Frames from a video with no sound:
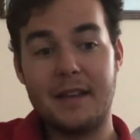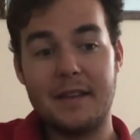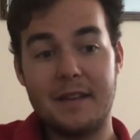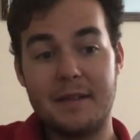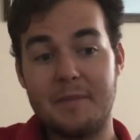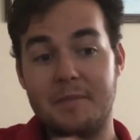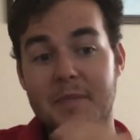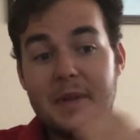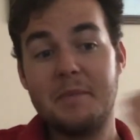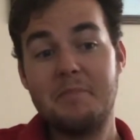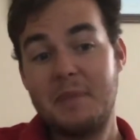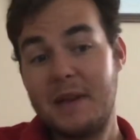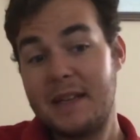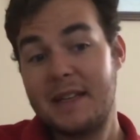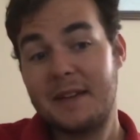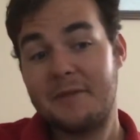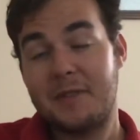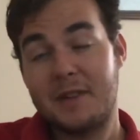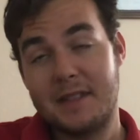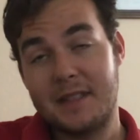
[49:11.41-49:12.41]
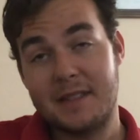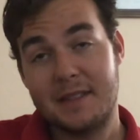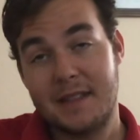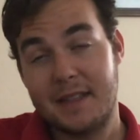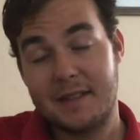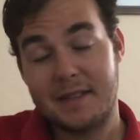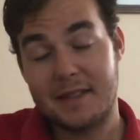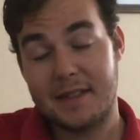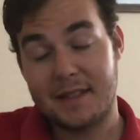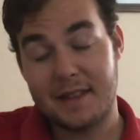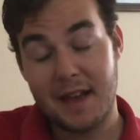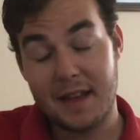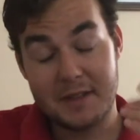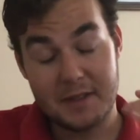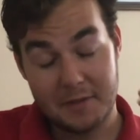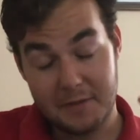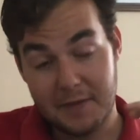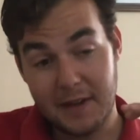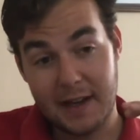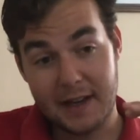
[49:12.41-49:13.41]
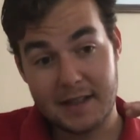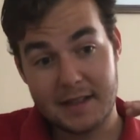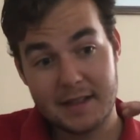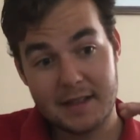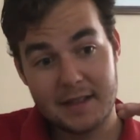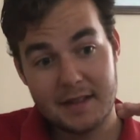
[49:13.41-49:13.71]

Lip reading: The big difference is that the slots are fixed